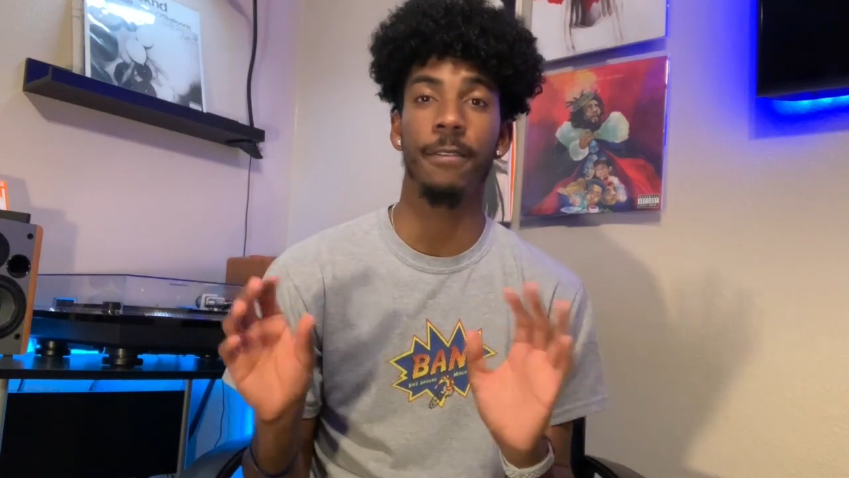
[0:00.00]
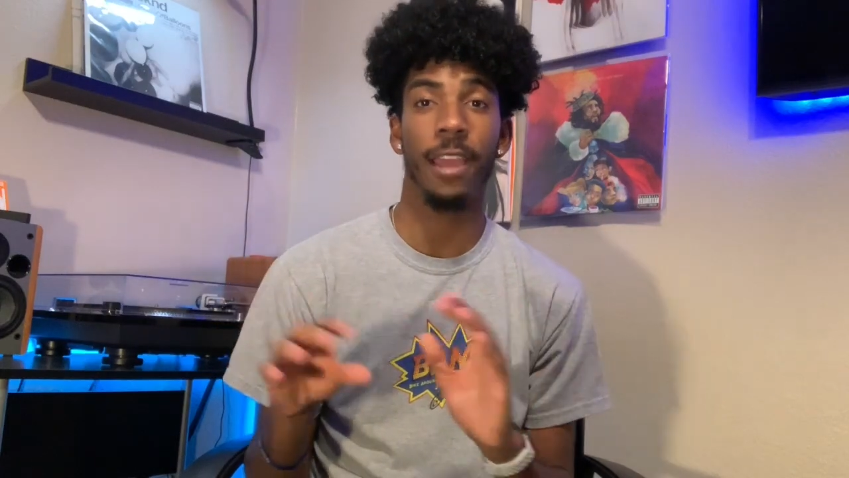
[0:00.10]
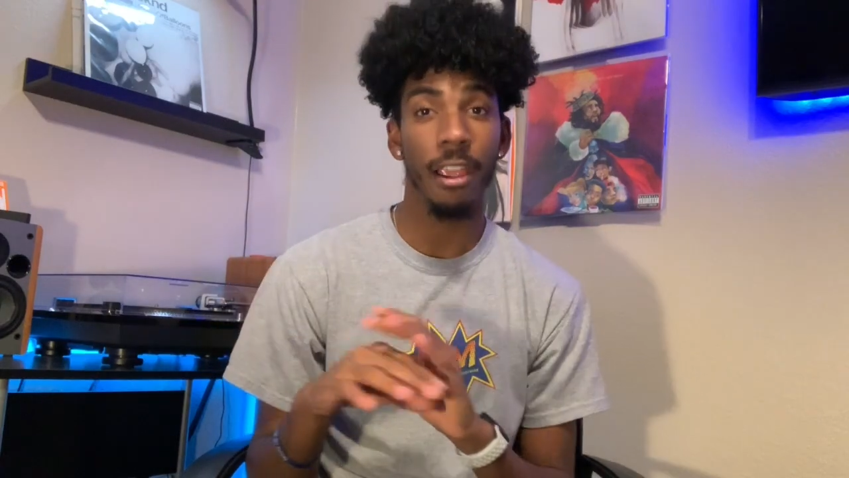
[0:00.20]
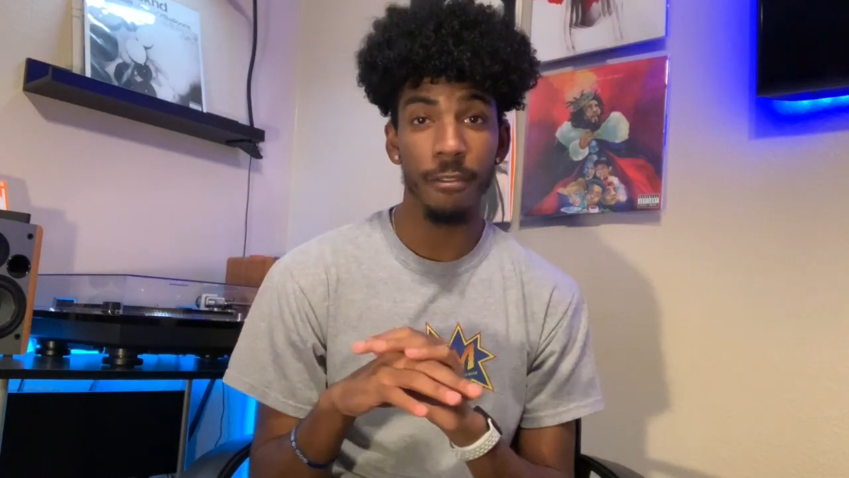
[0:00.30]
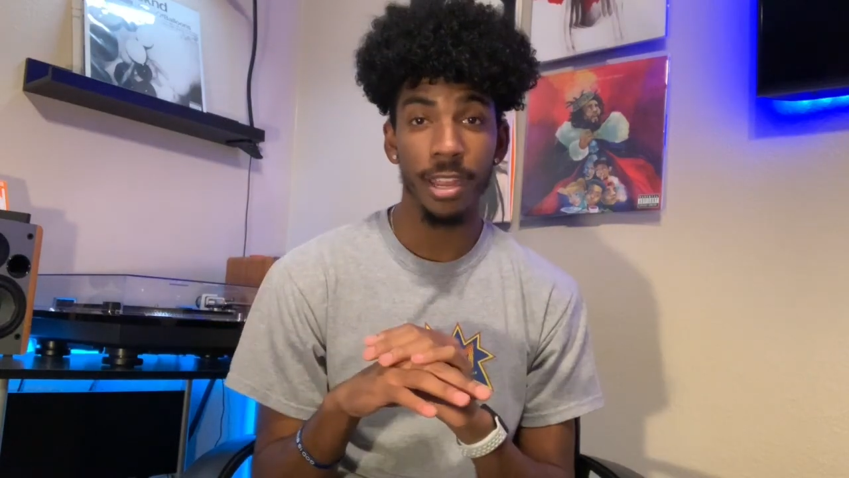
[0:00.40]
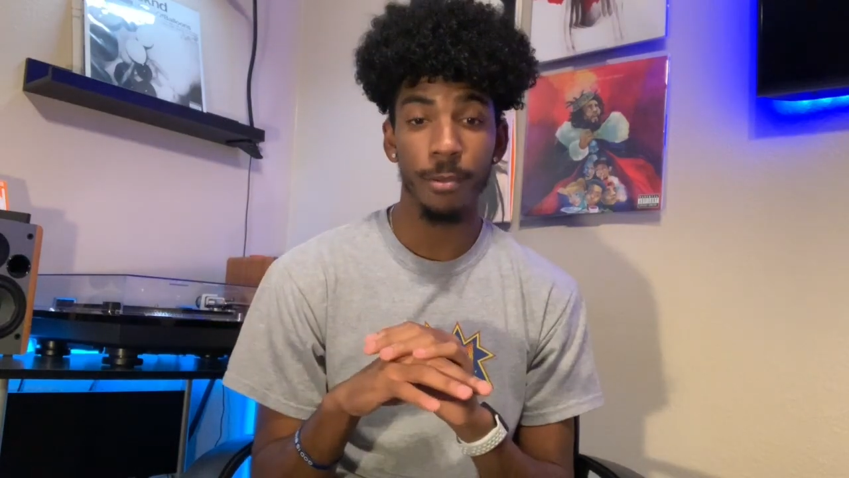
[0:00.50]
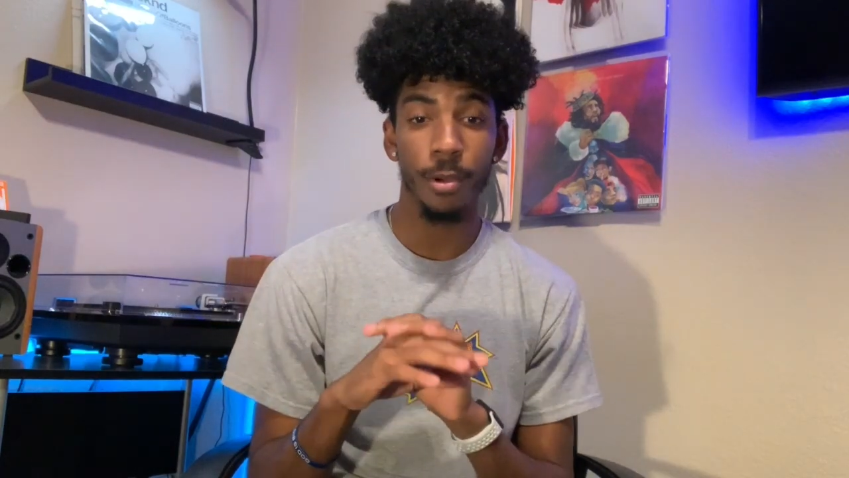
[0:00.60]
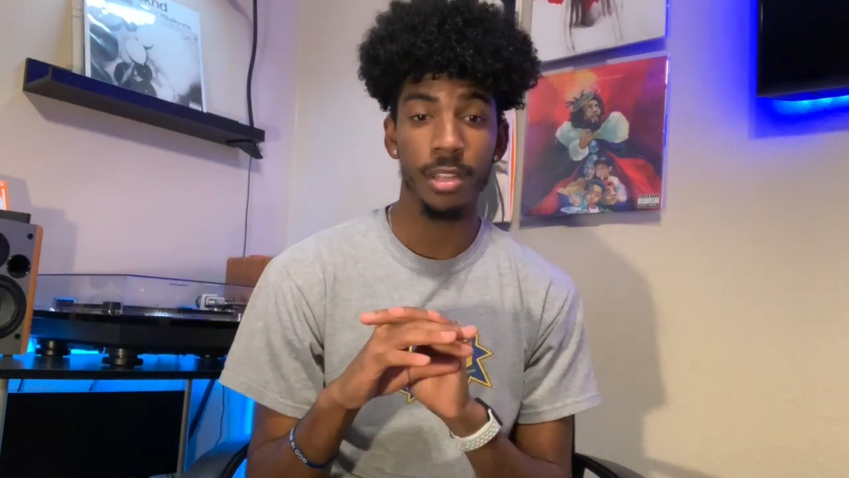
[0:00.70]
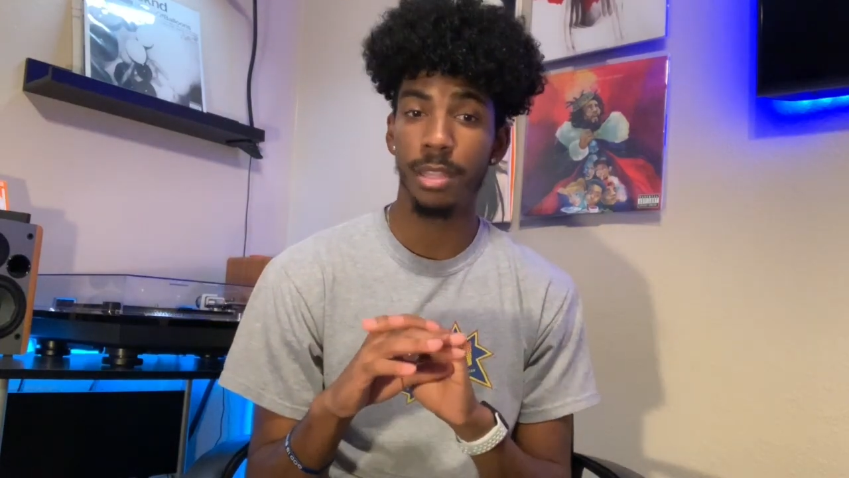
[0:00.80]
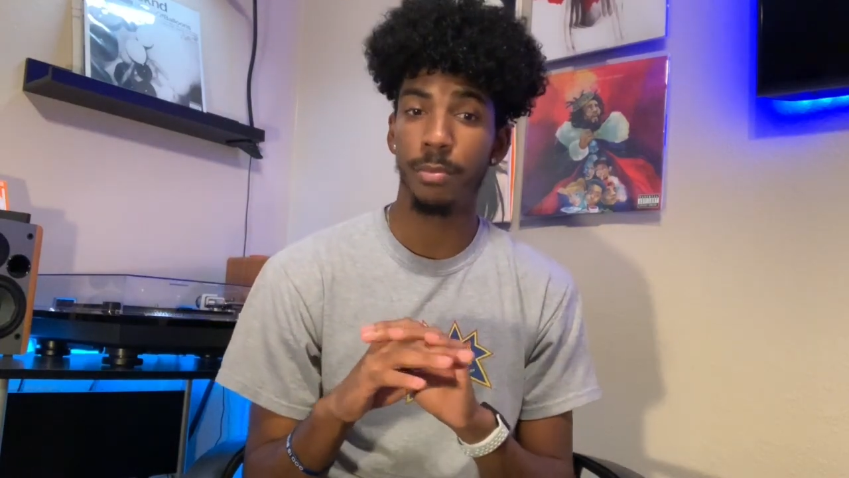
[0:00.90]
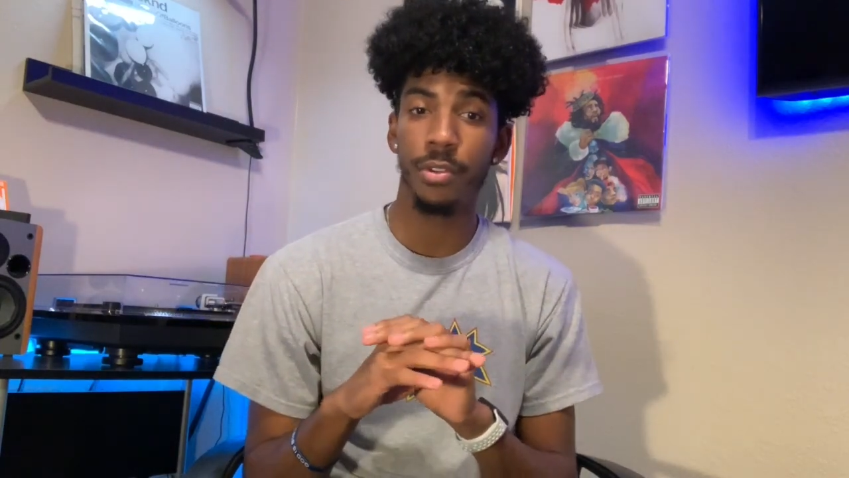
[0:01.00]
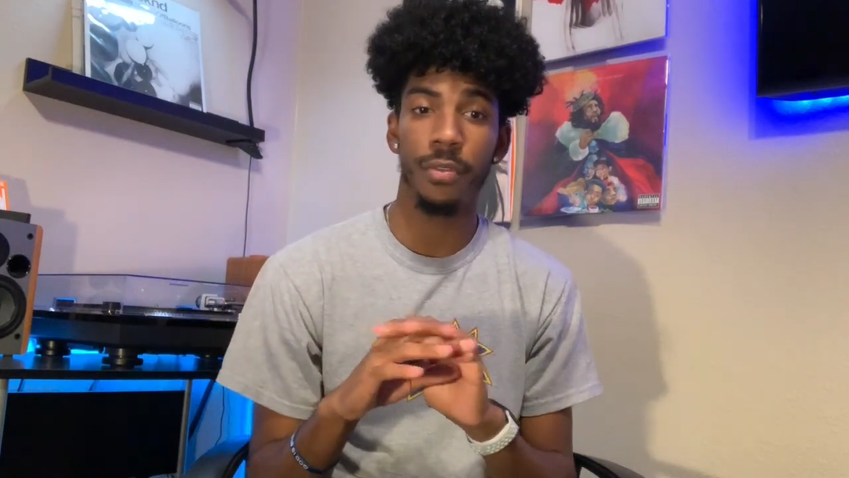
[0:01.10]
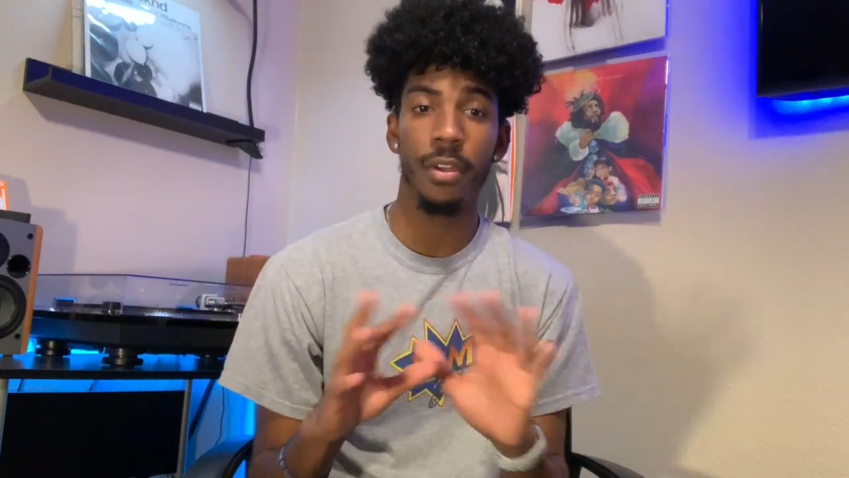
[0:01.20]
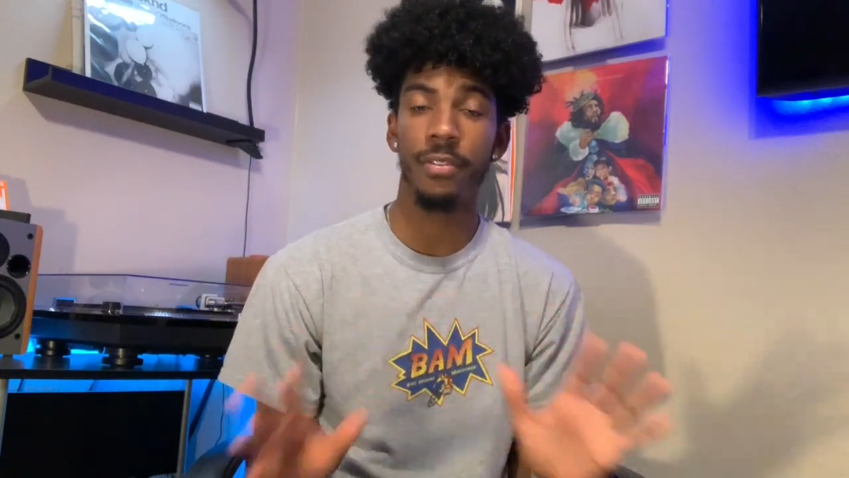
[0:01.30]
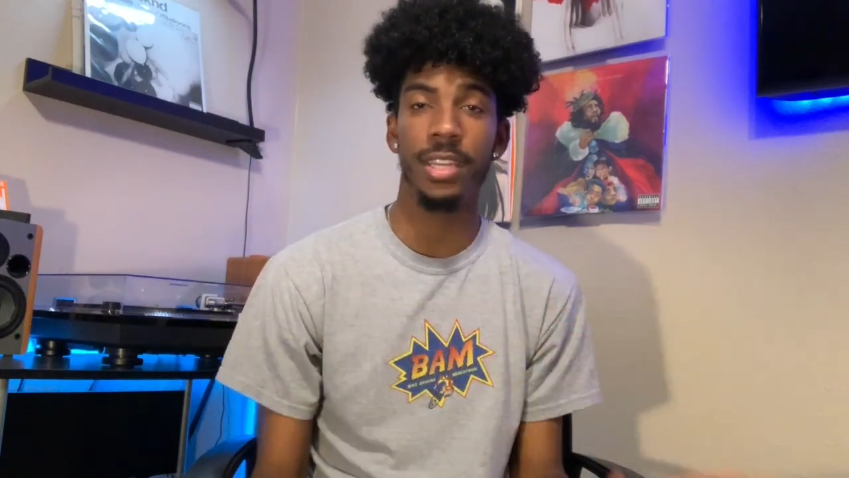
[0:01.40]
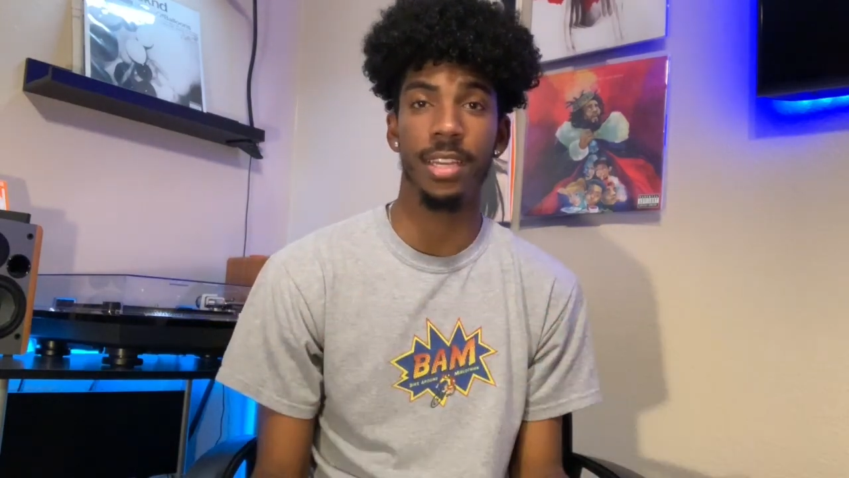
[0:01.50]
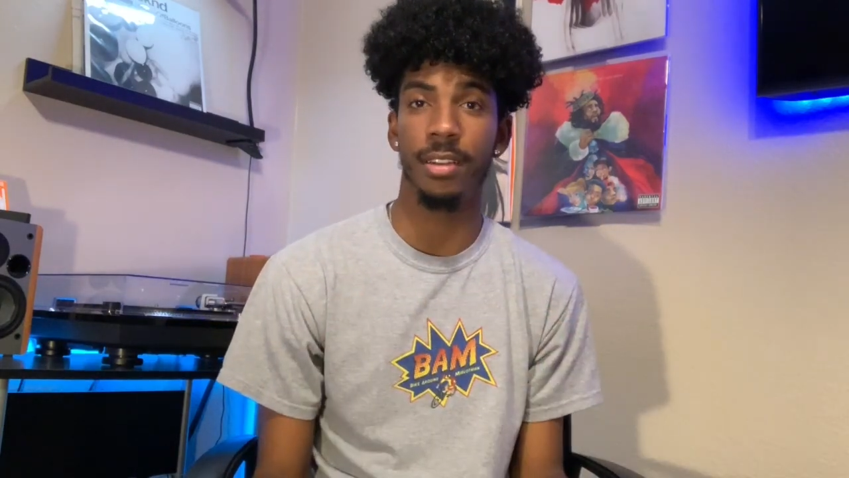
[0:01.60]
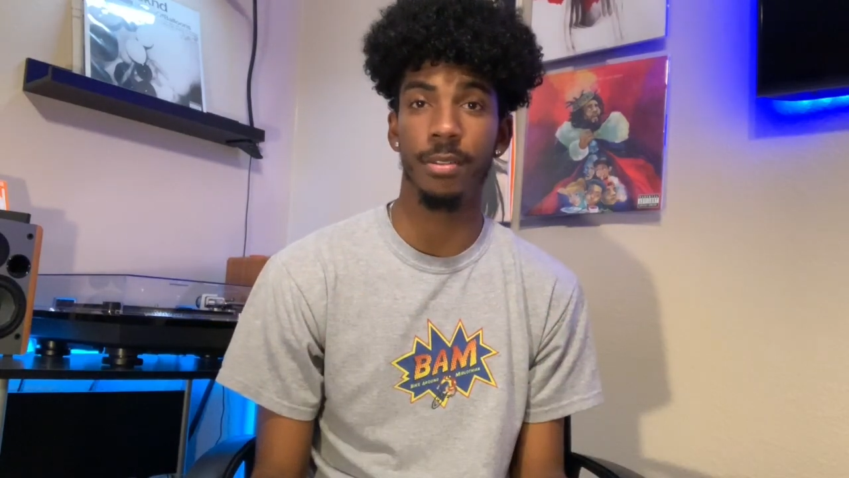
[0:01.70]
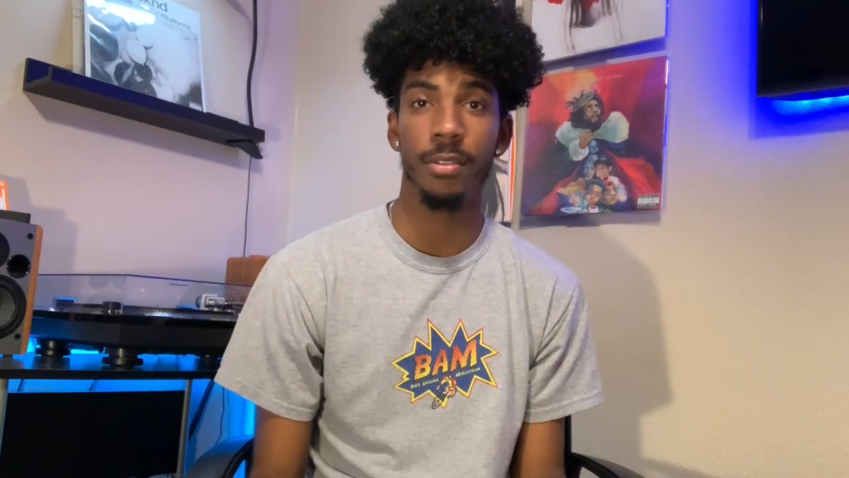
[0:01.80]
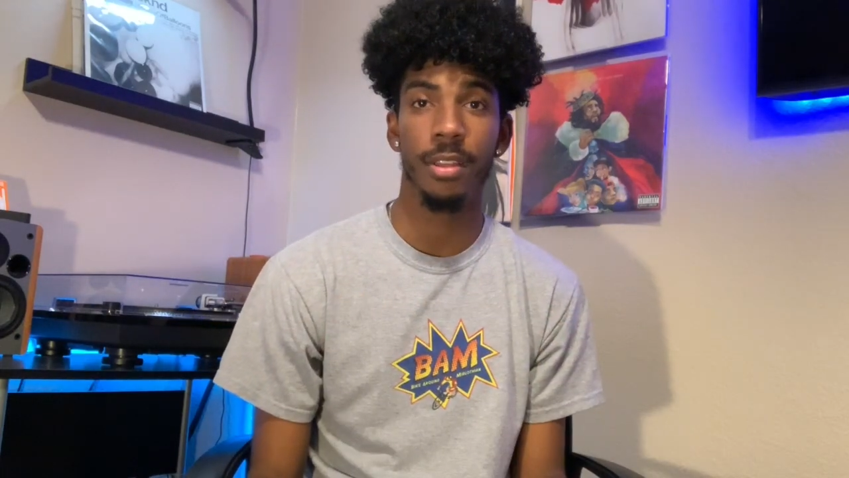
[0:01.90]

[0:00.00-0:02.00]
If every one of them was 15,